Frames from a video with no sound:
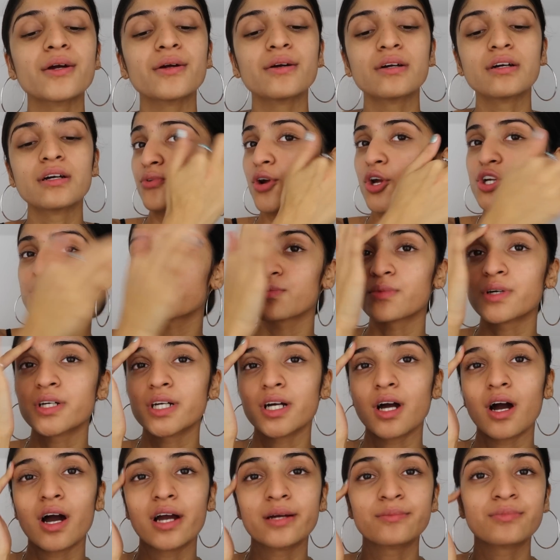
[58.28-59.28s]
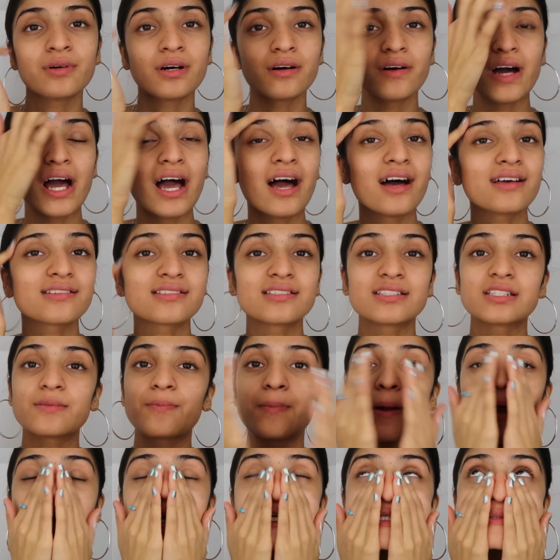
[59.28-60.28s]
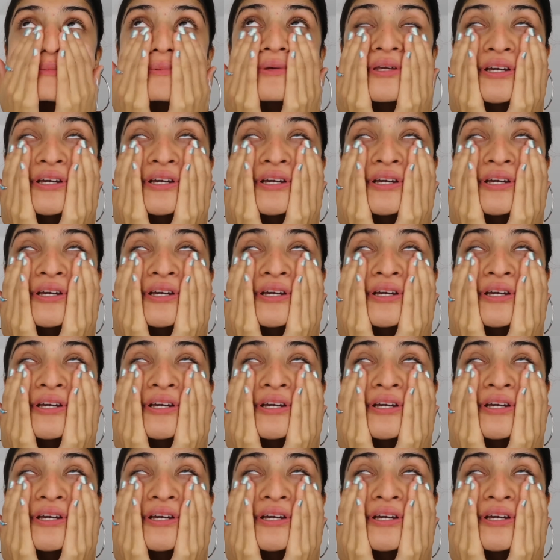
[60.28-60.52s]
know. Brush my eyebrow hairs into place